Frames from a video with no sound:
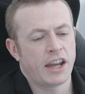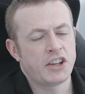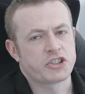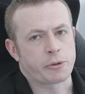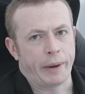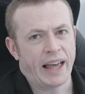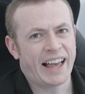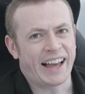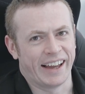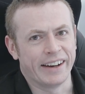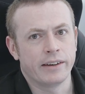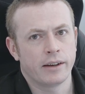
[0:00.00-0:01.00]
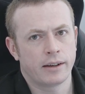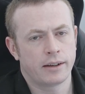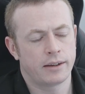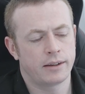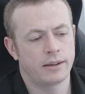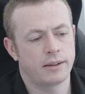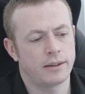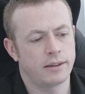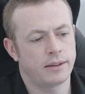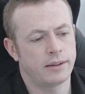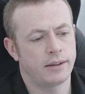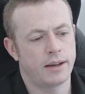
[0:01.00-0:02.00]
in Japan,
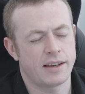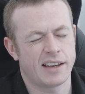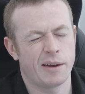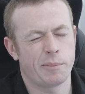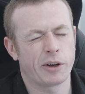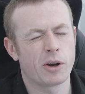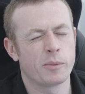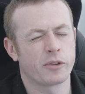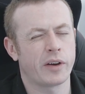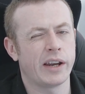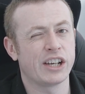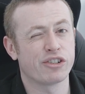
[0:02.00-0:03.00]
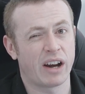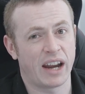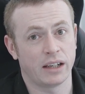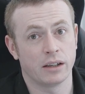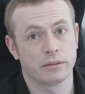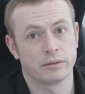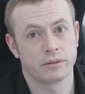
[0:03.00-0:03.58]
it becomes very grey.